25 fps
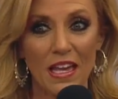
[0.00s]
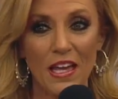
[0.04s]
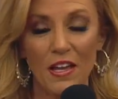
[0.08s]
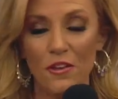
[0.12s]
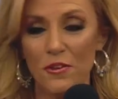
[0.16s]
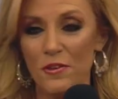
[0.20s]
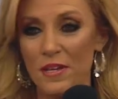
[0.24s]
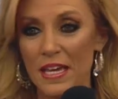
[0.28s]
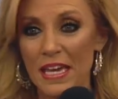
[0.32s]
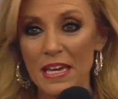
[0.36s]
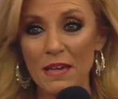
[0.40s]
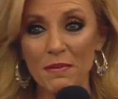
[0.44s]

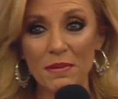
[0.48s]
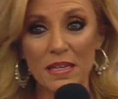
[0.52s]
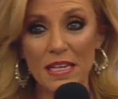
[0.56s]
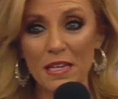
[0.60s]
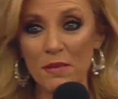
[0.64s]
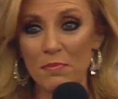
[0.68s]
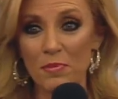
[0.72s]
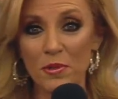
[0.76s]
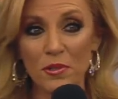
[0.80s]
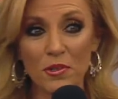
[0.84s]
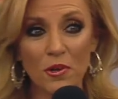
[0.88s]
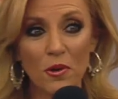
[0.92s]
You can't
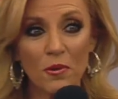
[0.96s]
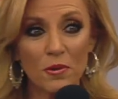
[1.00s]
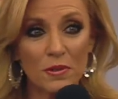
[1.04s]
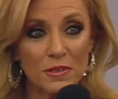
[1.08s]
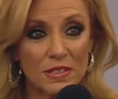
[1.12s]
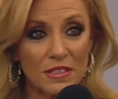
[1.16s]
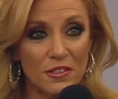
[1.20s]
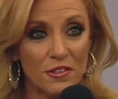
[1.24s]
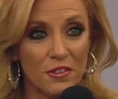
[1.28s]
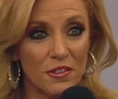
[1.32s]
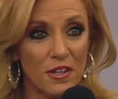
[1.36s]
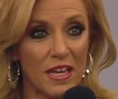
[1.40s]
keep your goals
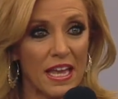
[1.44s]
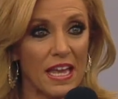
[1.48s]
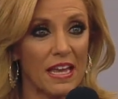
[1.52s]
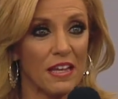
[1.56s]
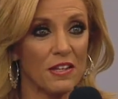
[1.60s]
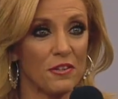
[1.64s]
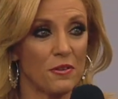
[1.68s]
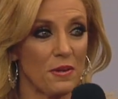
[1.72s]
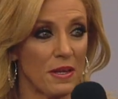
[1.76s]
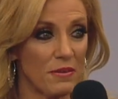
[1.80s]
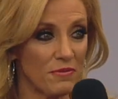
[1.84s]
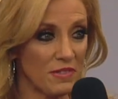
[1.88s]
in your
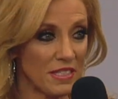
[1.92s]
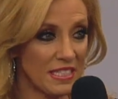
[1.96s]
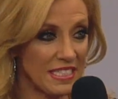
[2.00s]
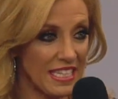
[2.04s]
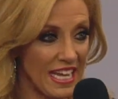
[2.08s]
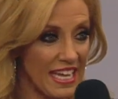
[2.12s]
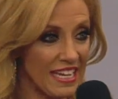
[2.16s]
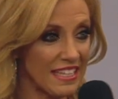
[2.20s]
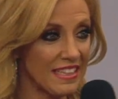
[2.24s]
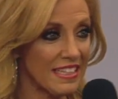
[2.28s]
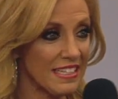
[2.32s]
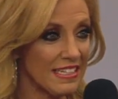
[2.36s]
head, you have to
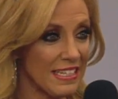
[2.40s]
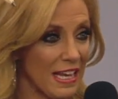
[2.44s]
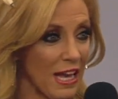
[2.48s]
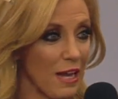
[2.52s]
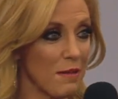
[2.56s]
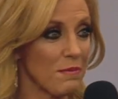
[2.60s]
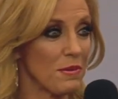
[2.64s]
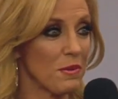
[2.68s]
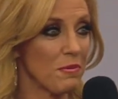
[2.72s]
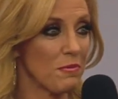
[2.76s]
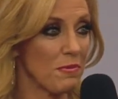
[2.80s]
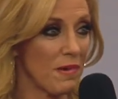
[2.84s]
take the
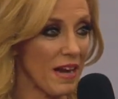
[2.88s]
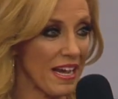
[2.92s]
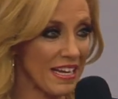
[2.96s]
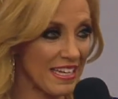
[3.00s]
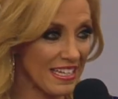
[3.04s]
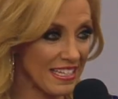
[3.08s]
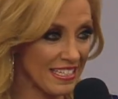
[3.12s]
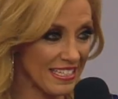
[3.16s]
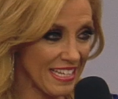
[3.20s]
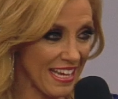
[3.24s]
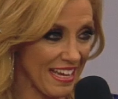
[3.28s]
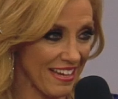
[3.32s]
time to write
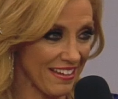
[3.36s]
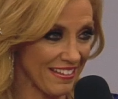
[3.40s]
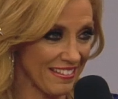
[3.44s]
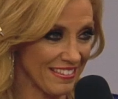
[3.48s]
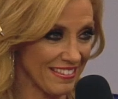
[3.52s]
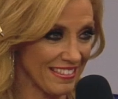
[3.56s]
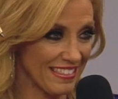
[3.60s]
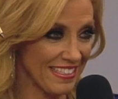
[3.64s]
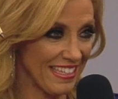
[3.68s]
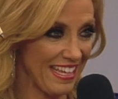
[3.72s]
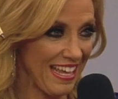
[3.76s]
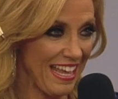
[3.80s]
it
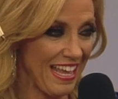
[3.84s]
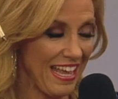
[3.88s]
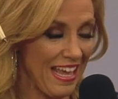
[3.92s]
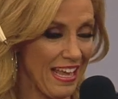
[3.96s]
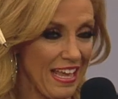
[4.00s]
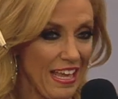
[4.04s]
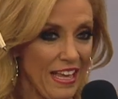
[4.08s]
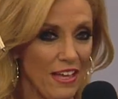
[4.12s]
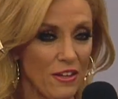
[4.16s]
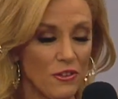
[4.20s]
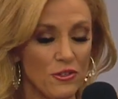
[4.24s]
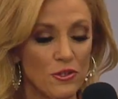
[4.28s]
down.
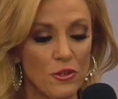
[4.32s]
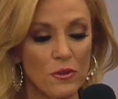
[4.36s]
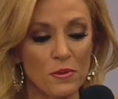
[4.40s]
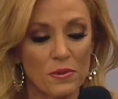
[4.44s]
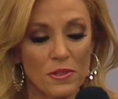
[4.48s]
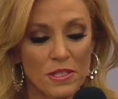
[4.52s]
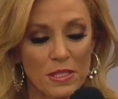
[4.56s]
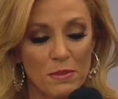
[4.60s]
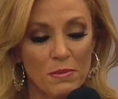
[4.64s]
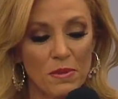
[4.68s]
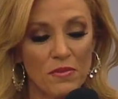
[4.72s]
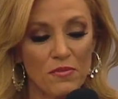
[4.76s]
So,
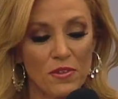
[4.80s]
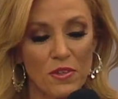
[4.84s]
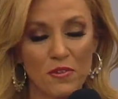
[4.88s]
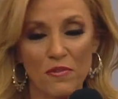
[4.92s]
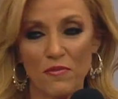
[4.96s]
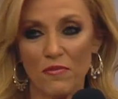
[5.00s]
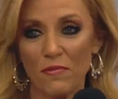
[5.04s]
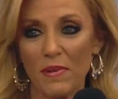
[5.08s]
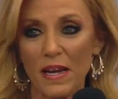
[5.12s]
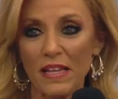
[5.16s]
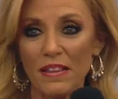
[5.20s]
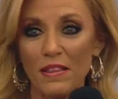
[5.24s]
some of you
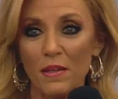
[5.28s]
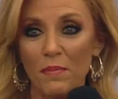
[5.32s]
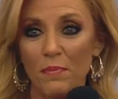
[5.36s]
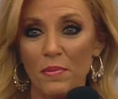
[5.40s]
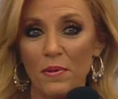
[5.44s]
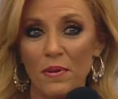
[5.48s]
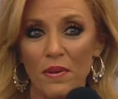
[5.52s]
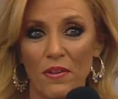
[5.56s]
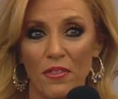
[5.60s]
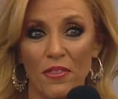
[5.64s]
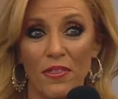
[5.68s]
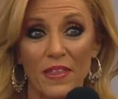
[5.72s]
have read the
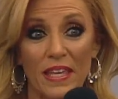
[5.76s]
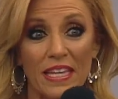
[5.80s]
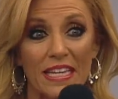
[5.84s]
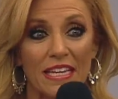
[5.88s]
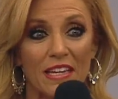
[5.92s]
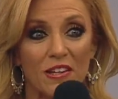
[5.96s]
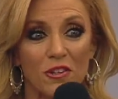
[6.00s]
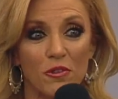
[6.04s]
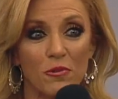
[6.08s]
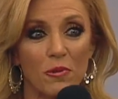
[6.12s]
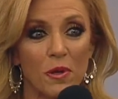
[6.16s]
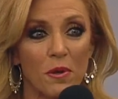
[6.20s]
book Think
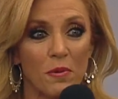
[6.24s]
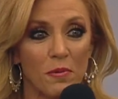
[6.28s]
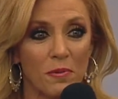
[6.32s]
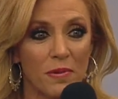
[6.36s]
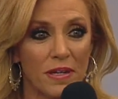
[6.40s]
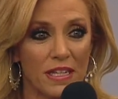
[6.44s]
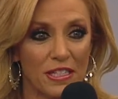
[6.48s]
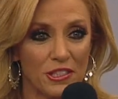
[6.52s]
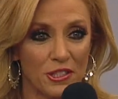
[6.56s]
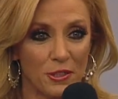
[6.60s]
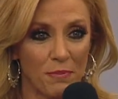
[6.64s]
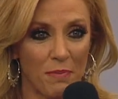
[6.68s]
and Grow
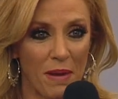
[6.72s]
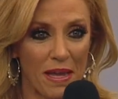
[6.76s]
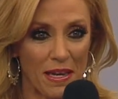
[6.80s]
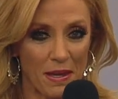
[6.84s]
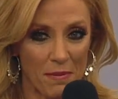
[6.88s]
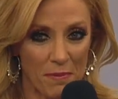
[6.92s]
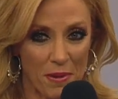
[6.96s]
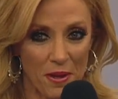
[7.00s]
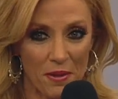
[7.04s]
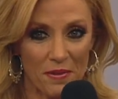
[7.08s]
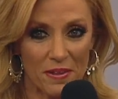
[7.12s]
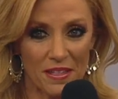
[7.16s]
Rich by
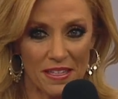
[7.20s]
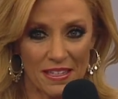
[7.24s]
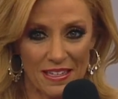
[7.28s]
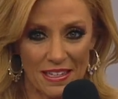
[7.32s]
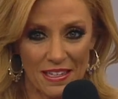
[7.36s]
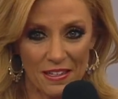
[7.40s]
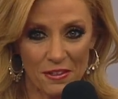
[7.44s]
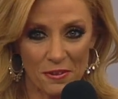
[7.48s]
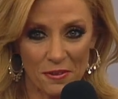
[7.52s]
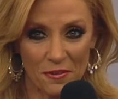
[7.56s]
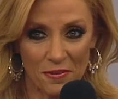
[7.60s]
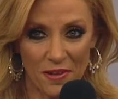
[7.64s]
Napoleon
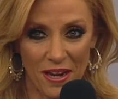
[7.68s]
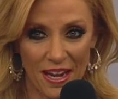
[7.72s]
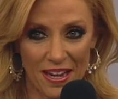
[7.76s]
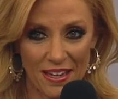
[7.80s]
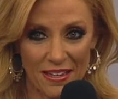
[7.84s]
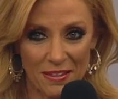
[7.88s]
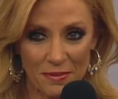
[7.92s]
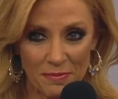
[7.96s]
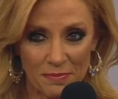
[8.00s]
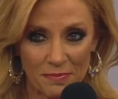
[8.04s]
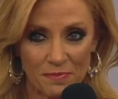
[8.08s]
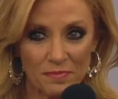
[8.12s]
Hill,
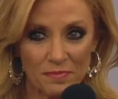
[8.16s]
right?